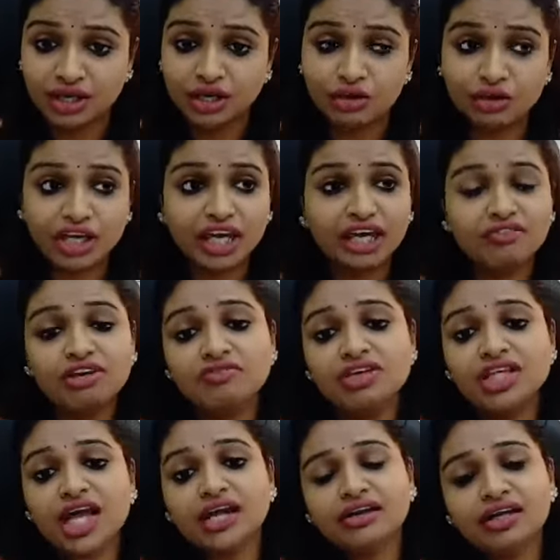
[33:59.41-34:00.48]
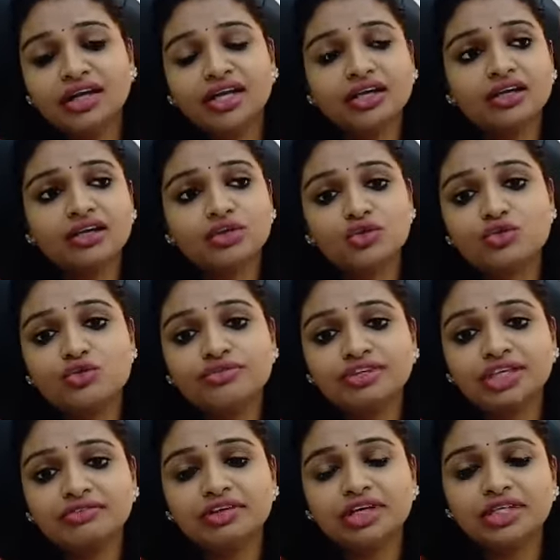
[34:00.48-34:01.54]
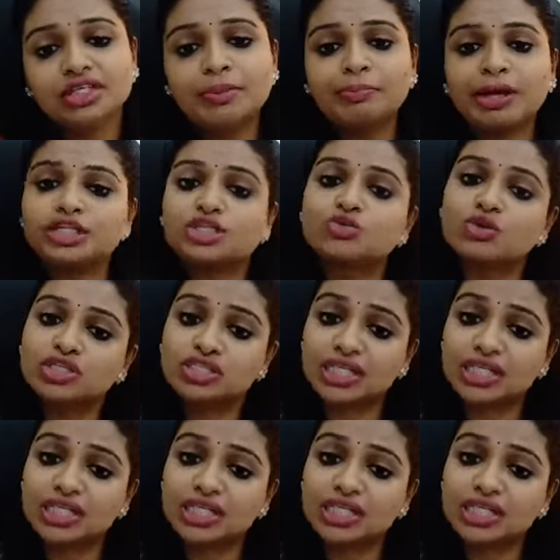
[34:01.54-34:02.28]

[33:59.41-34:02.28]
Okay, even with 102 fever, the pulse was